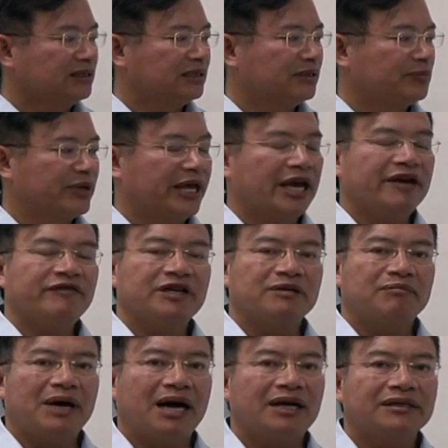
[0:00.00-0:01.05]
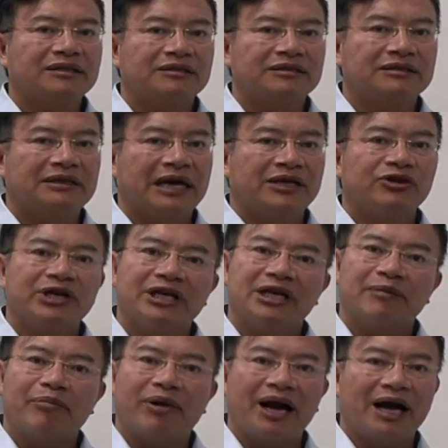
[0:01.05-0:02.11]
the behavior model, that you can
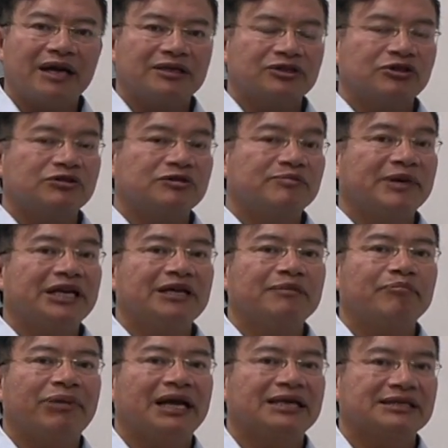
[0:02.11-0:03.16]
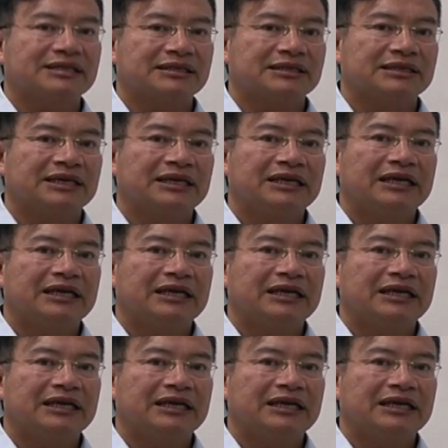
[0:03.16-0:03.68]
apply to many places.